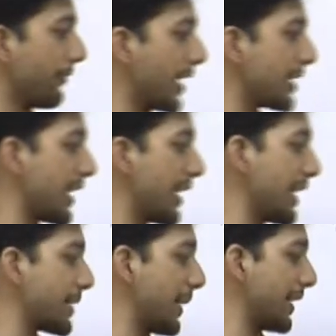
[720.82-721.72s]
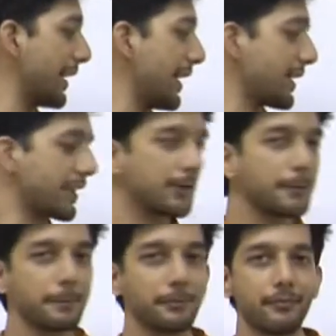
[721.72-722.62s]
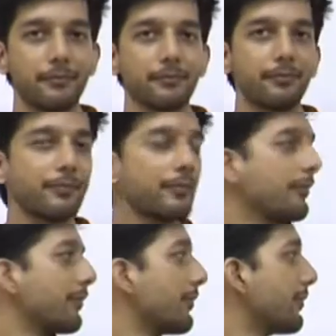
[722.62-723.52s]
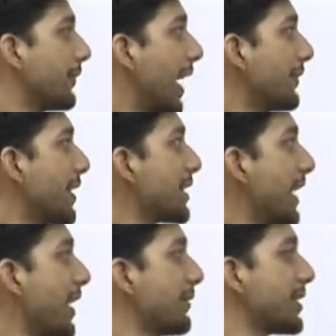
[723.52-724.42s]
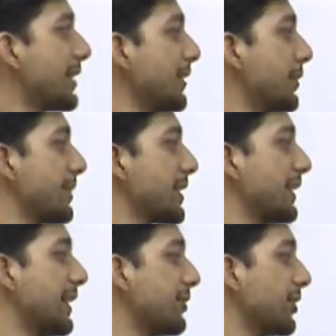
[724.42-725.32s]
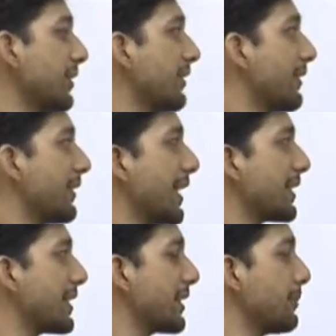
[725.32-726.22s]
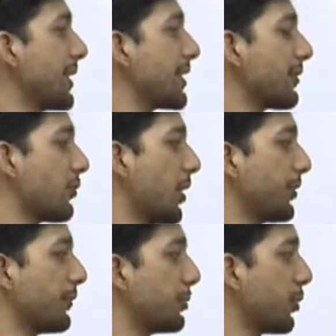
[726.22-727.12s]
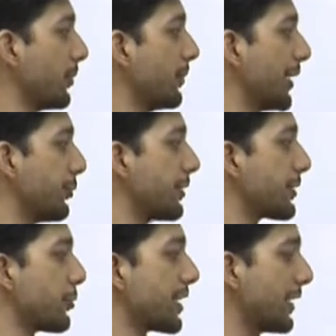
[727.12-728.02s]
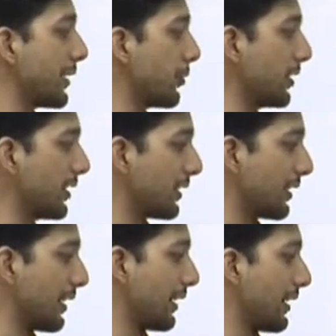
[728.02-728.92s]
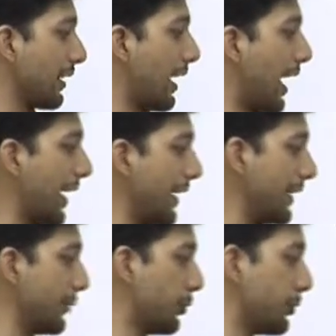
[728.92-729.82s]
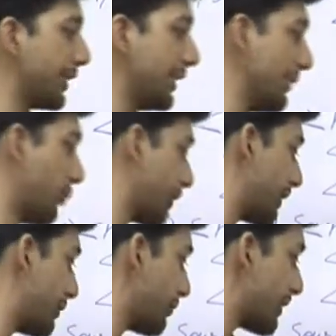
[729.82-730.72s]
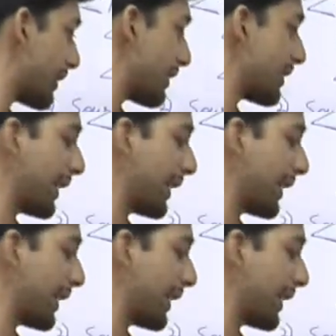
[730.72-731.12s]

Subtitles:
once I expand S. And once I have the state representation, that is the basic requirement of the problem. I know the source and the goal. I know what the heuristics